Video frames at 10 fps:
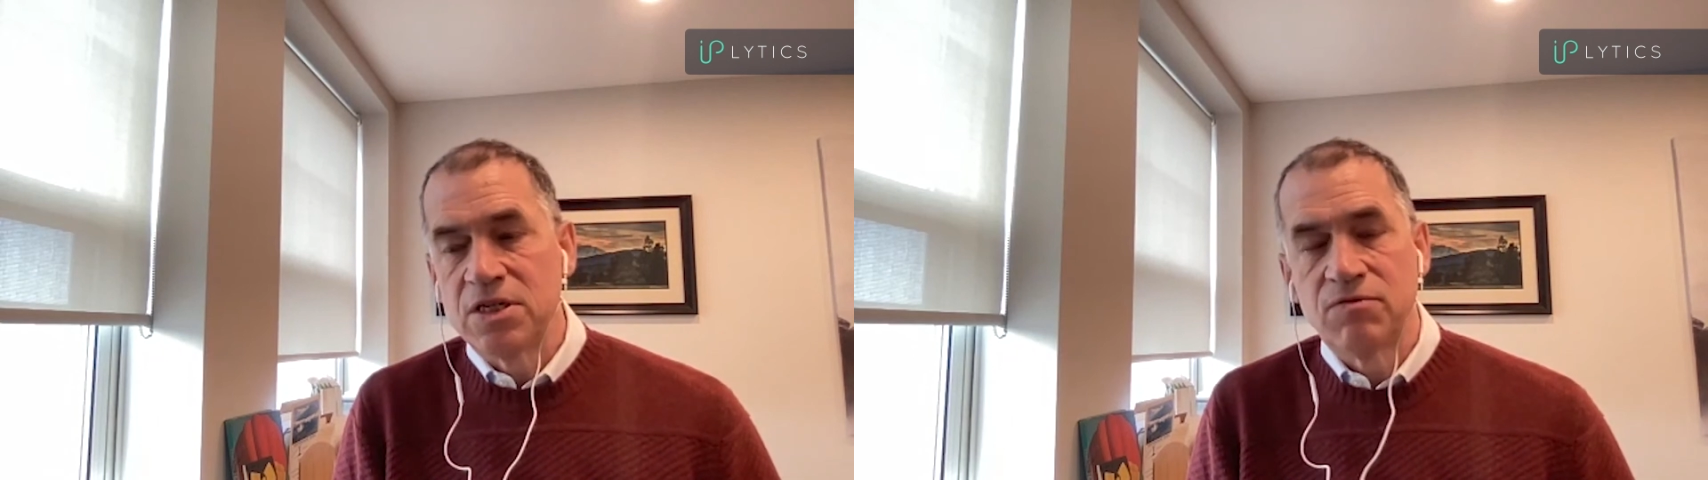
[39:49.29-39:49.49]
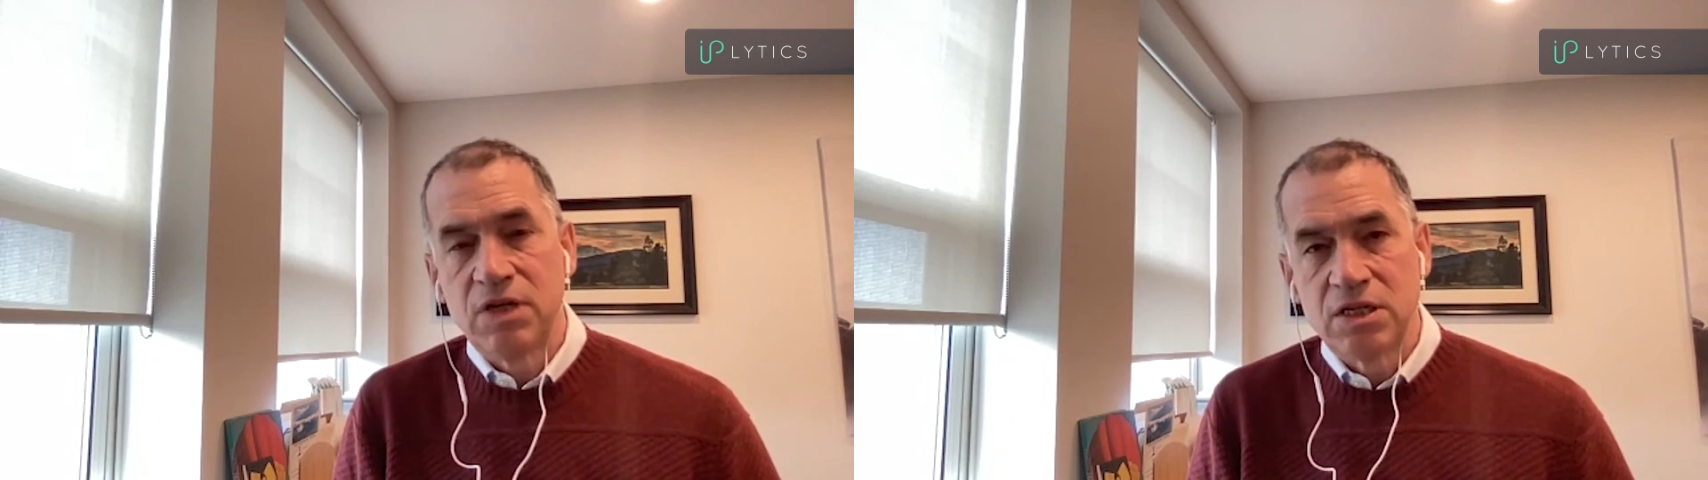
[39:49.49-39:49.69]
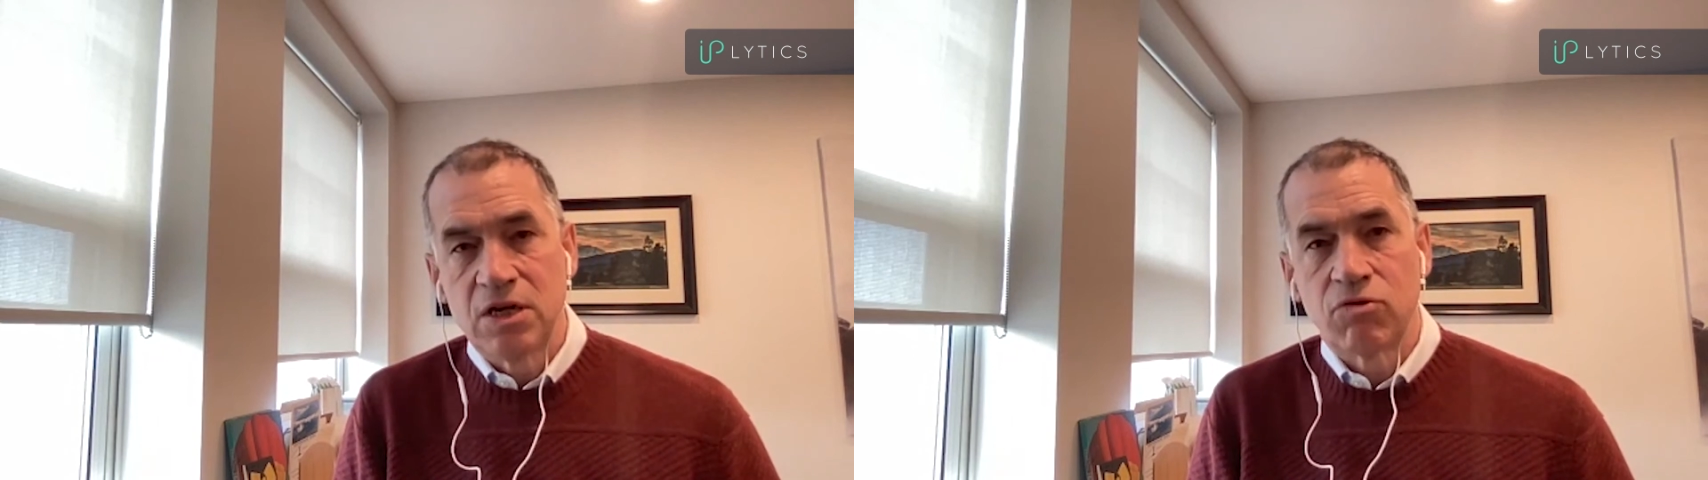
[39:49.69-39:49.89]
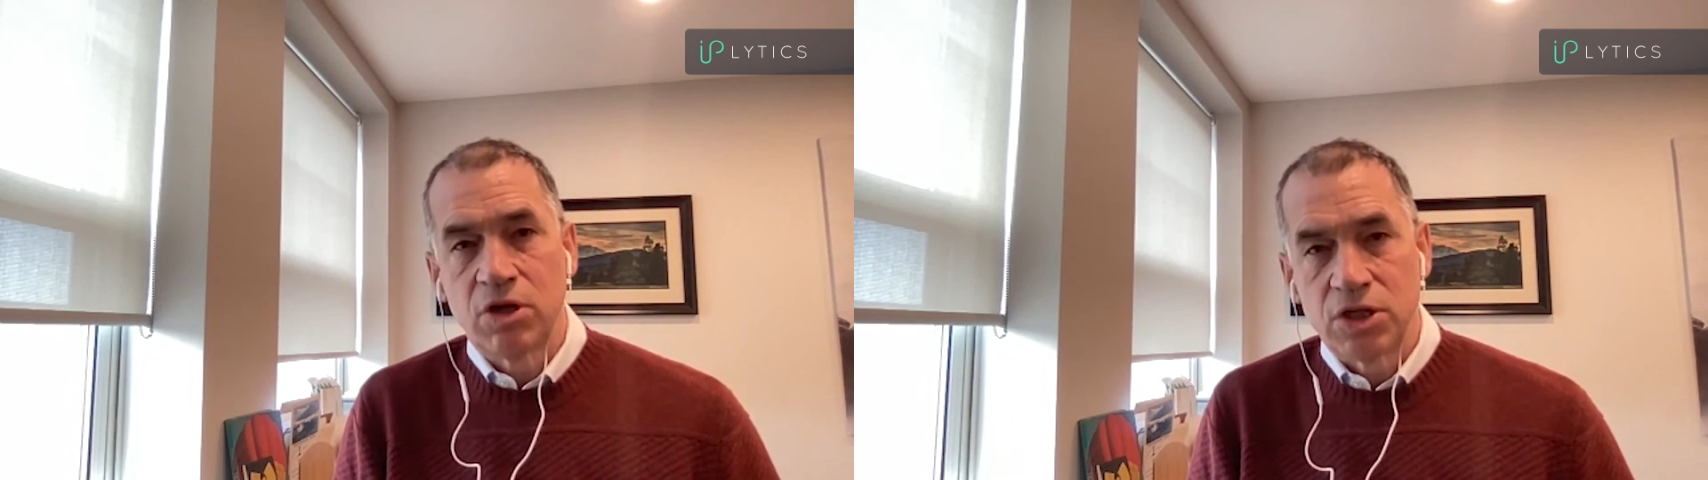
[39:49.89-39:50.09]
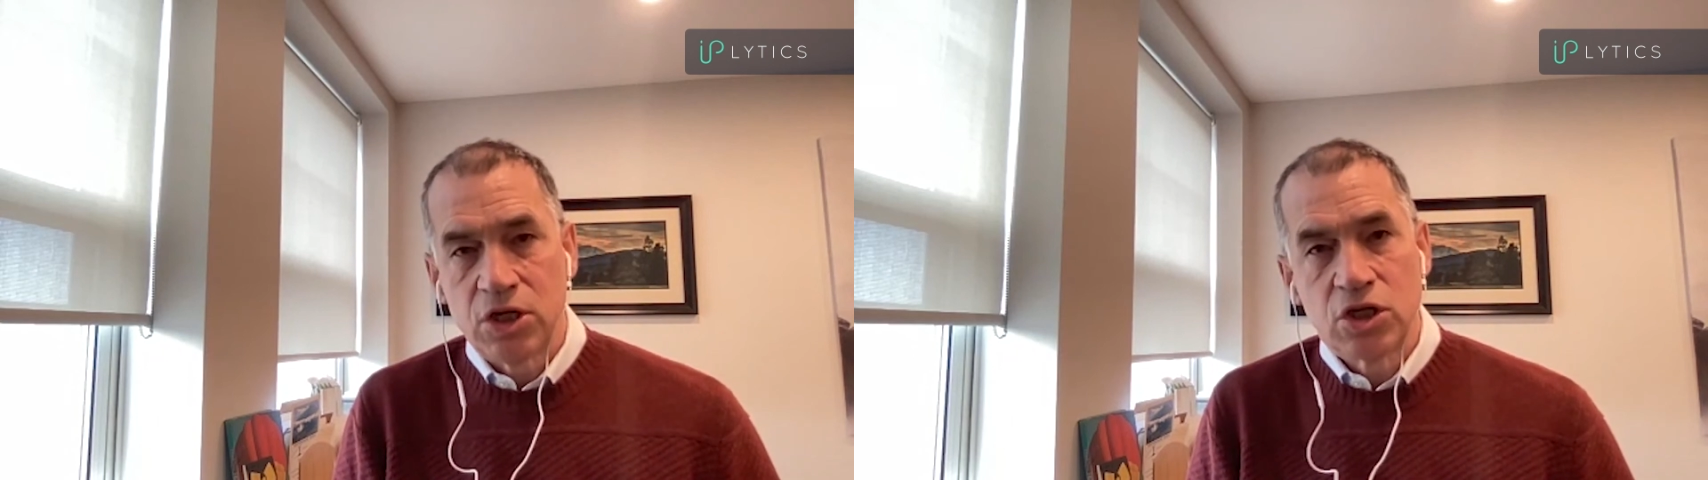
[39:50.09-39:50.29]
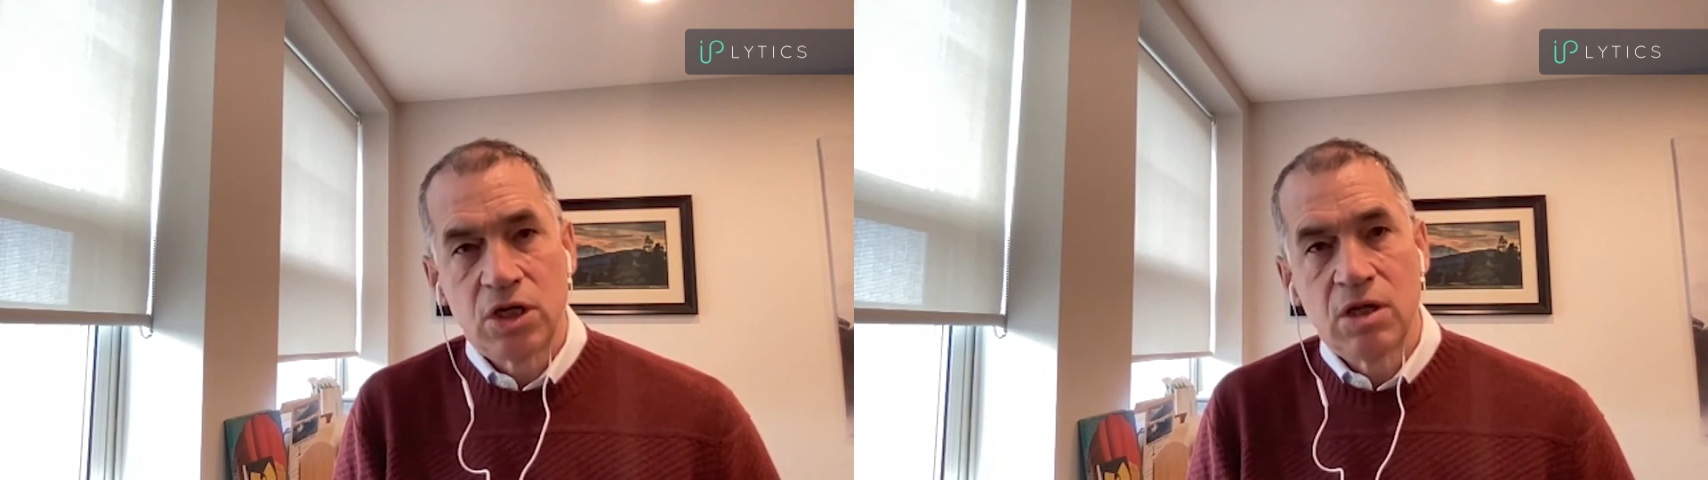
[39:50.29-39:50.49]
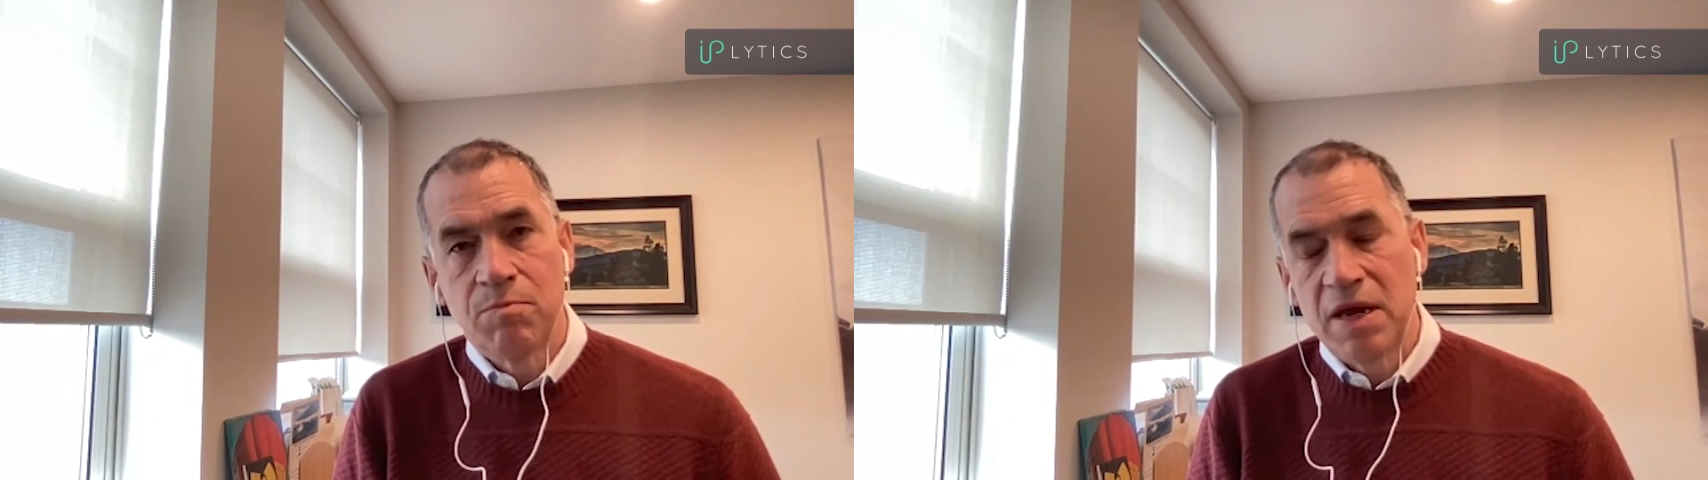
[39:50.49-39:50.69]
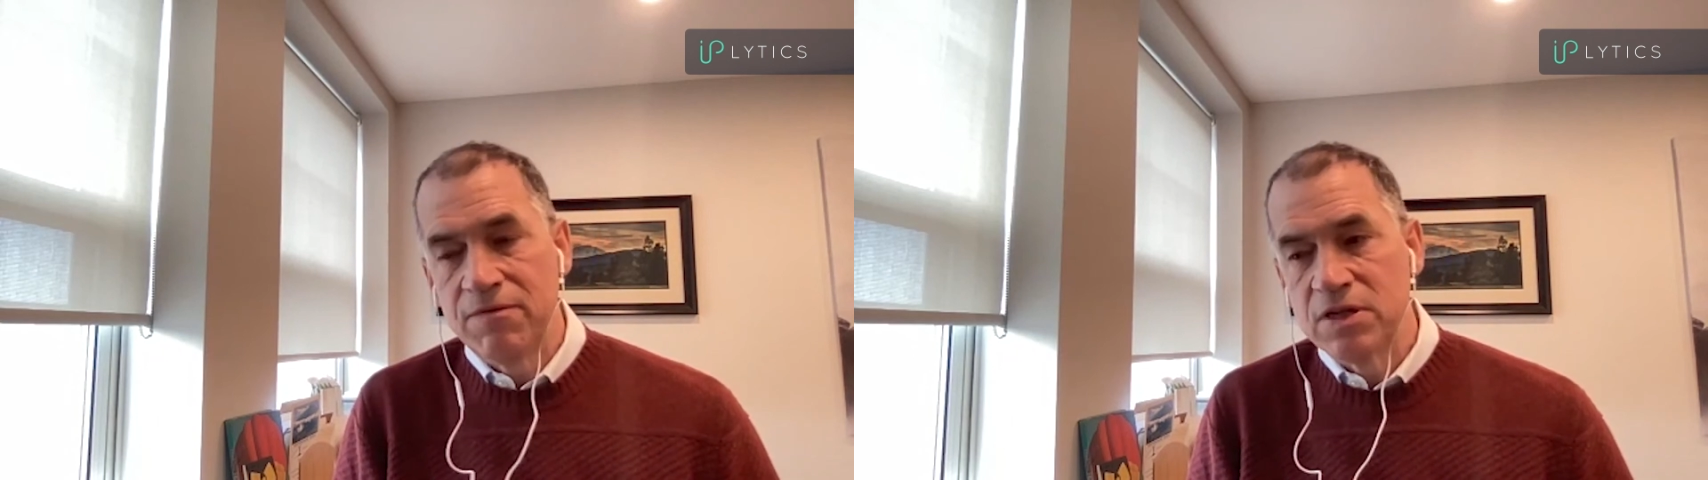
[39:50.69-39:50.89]
of decentralization and the
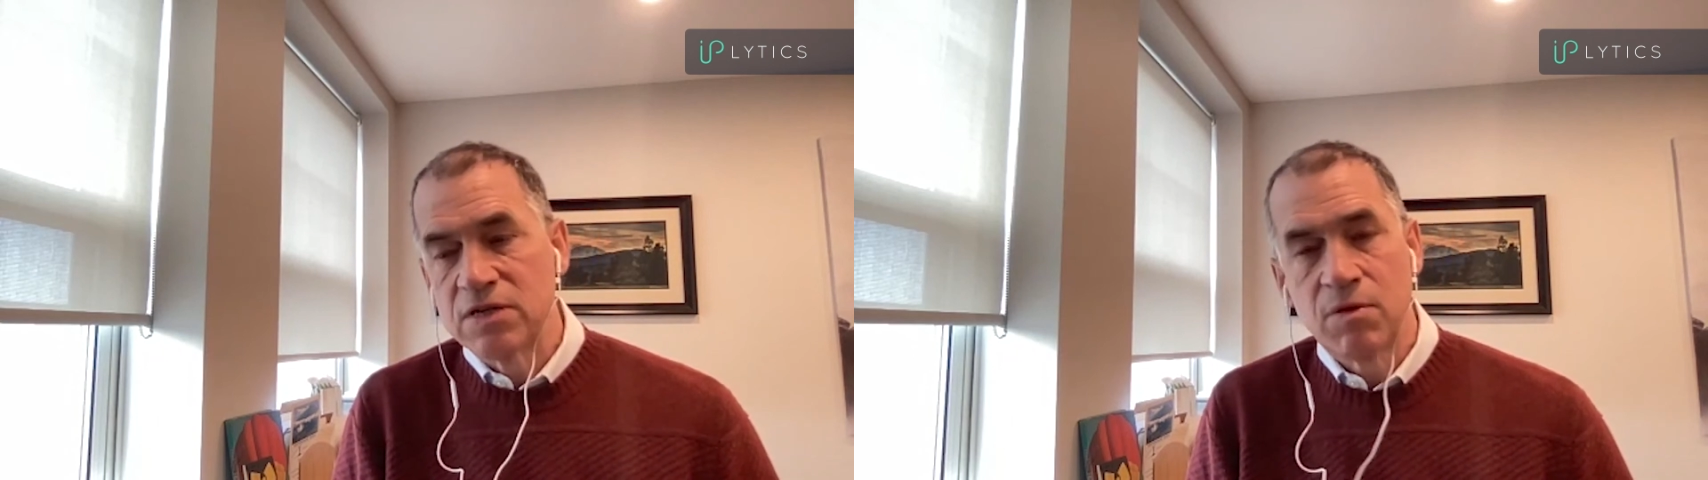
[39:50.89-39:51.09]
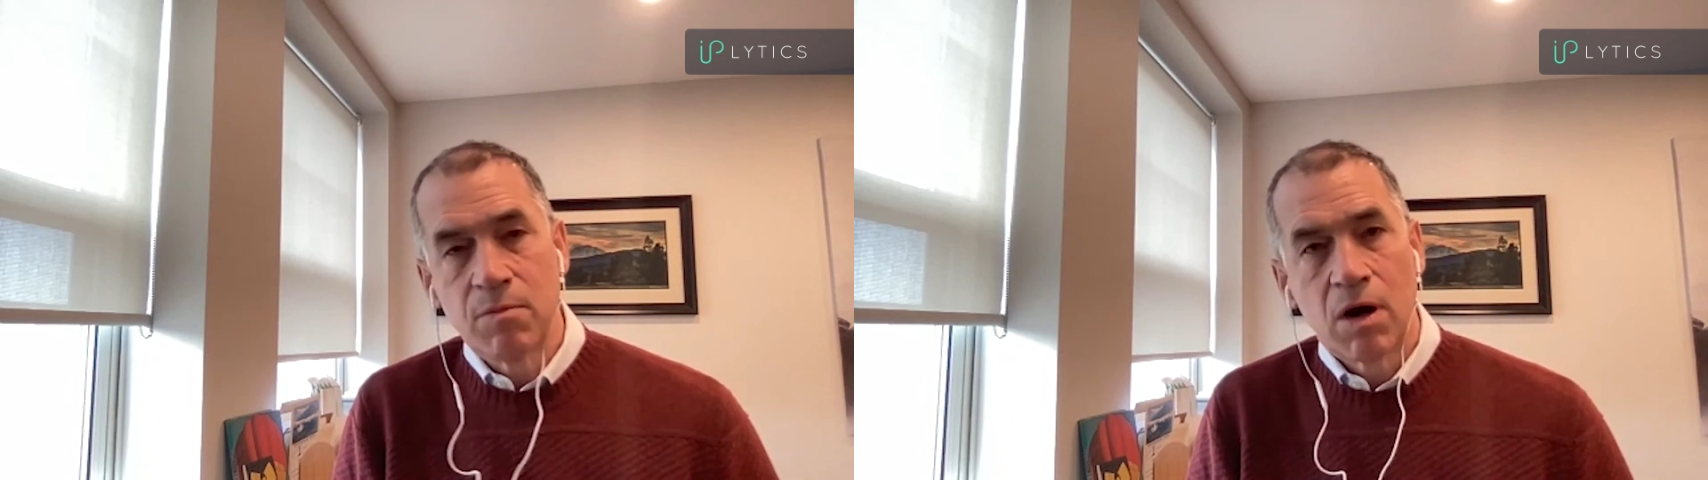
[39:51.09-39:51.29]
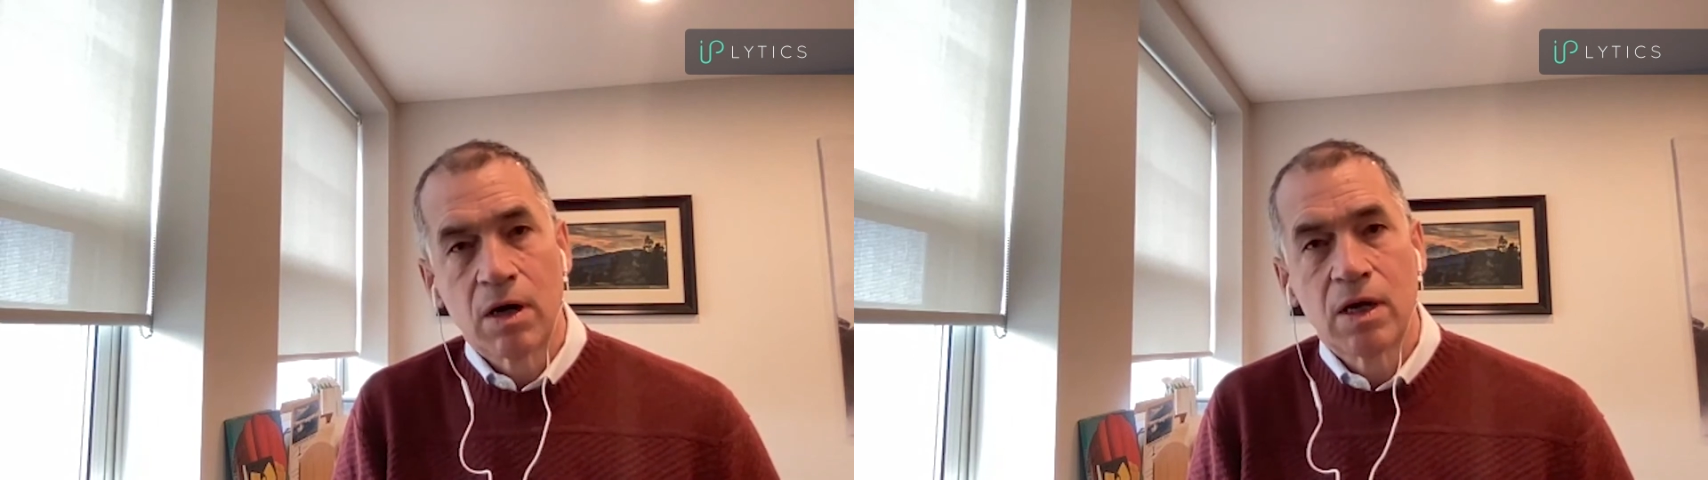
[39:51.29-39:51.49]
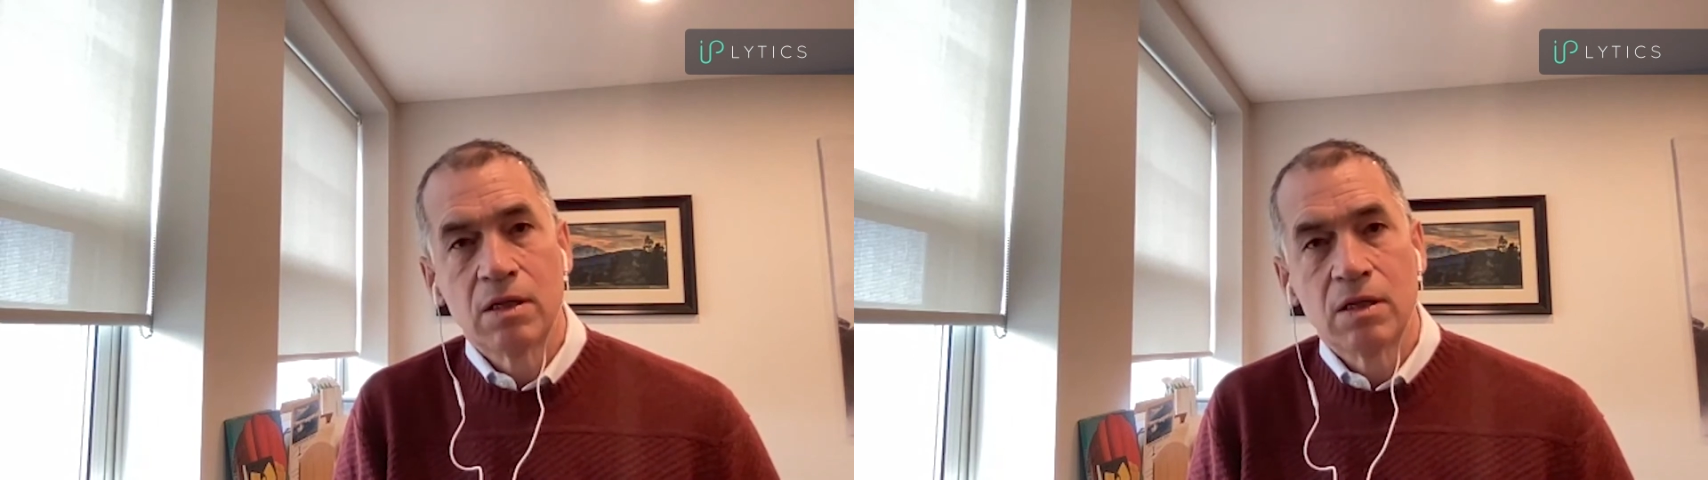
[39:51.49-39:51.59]
benefits of the market